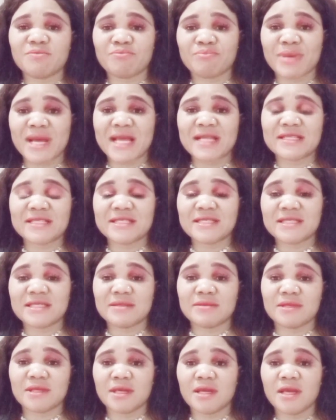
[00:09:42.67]

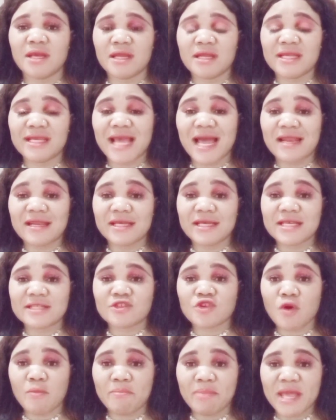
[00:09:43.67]
pounding the
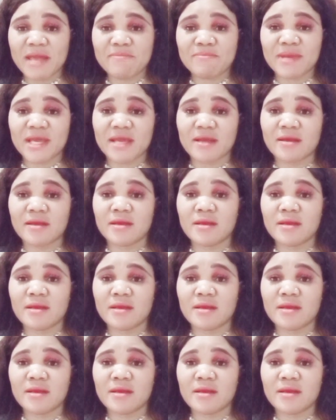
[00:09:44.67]
alligator pepper,